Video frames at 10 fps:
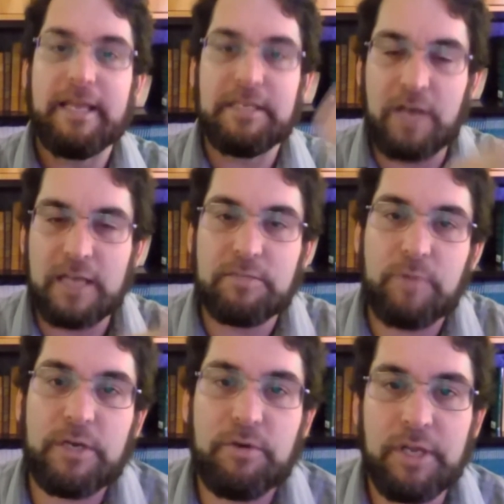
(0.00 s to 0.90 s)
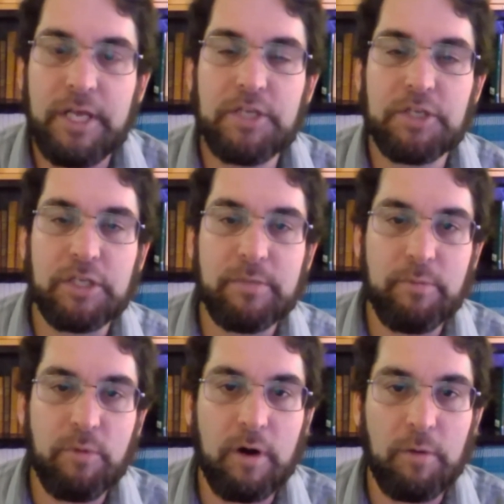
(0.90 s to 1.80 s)
Dawson wanted to engage a little
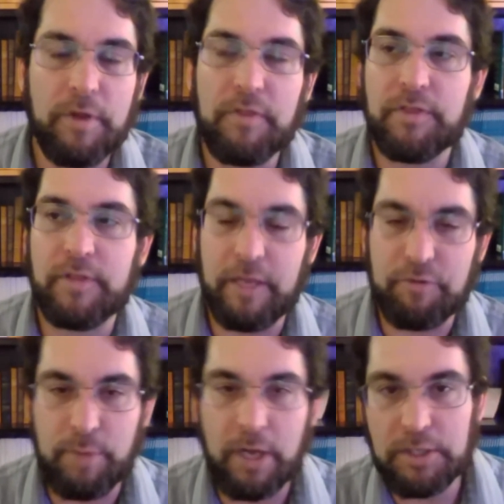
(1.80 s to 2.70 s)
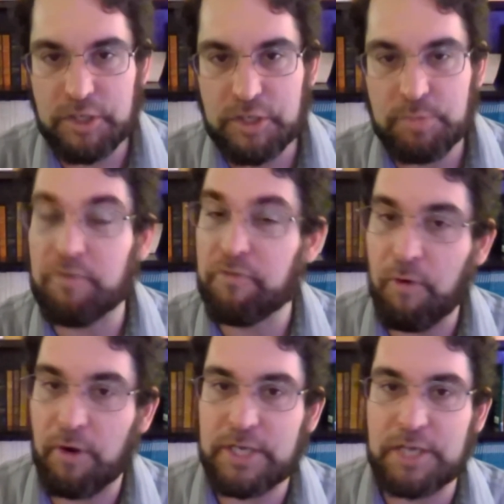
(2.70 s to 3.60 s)
bit more with the anthropologists
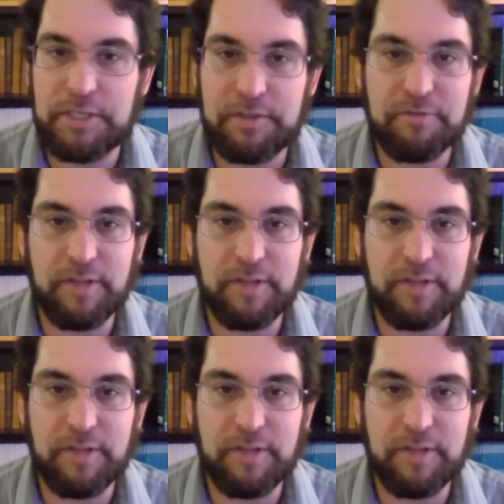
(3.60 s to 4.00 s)
before touching the